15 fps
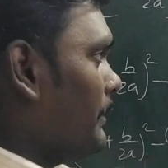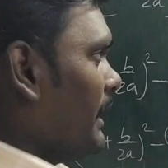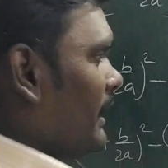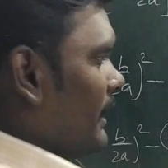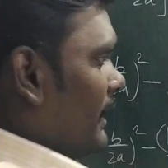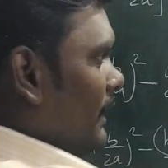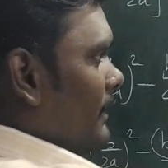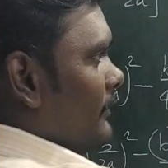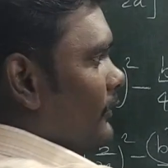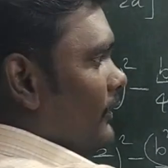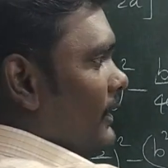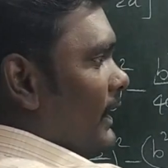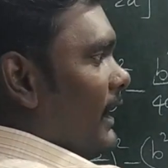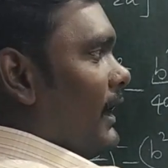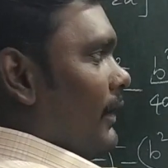beta
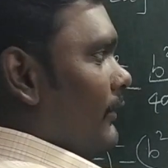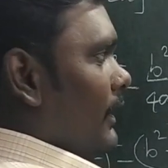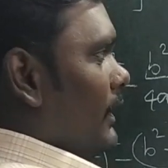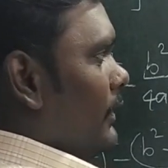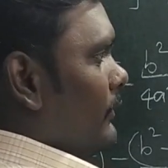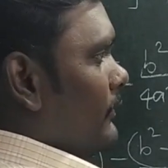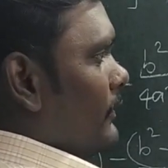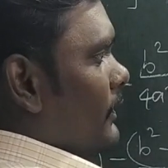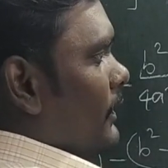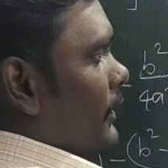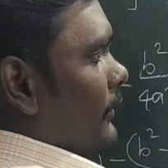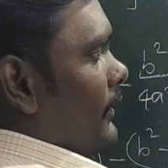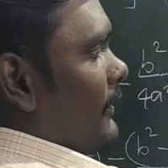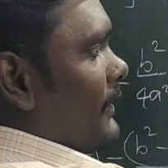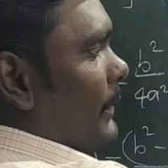also greater value.
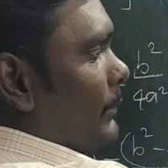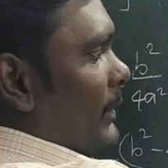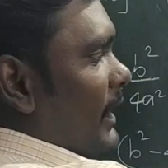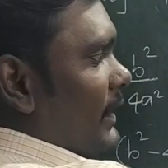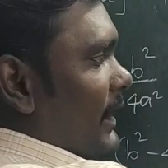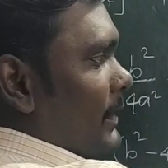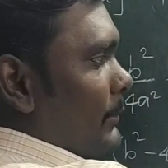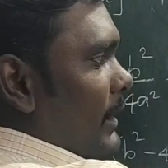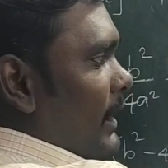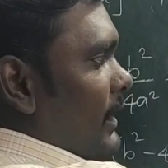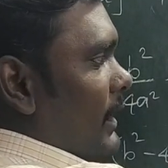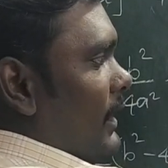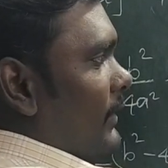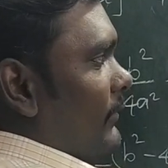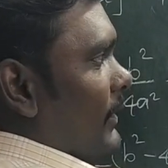We are subtracting
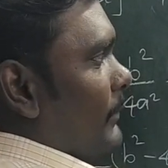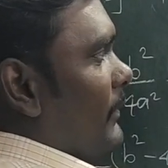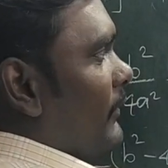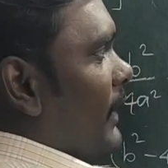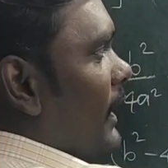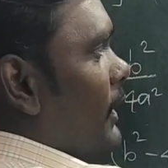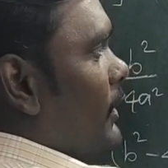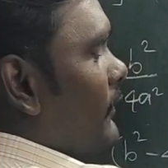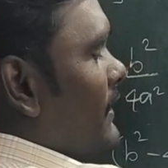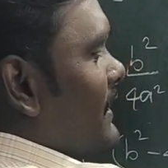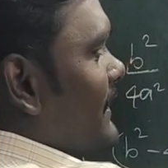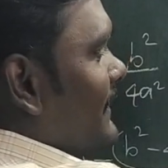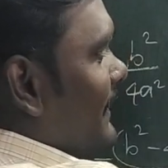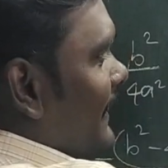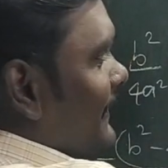beta from a value
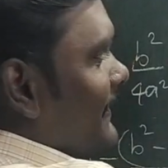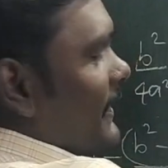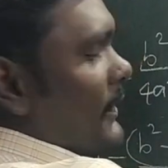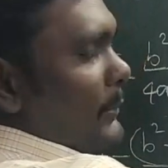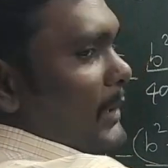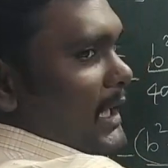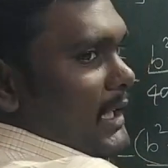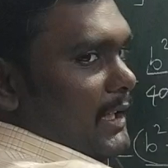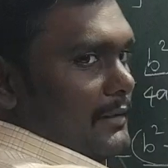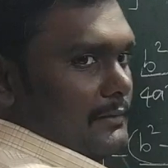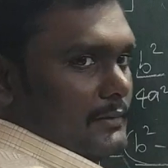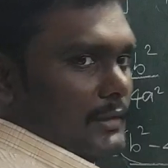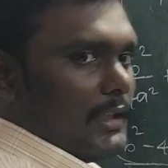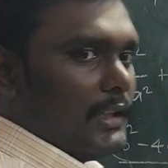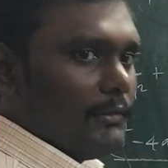which is less than
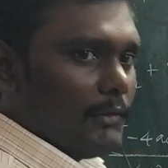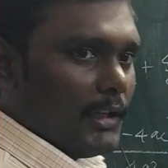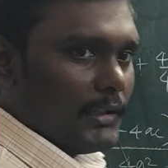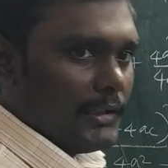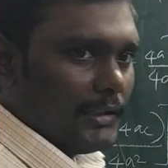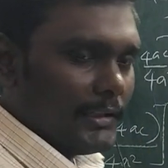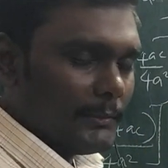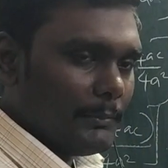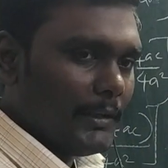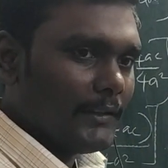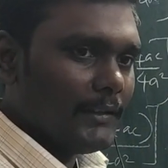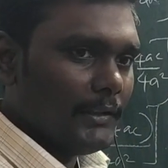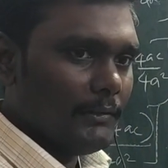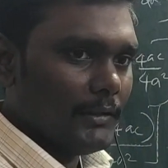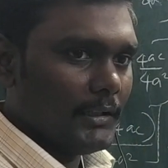beta. Then what it is?
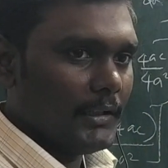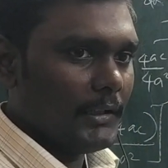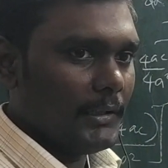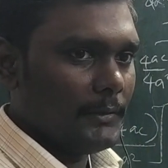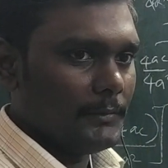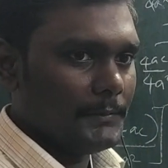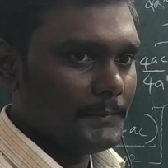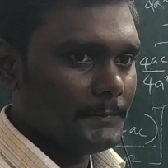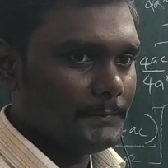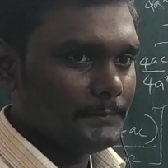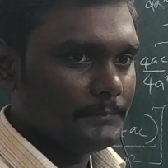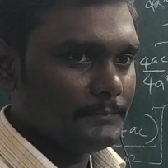Positive or negative?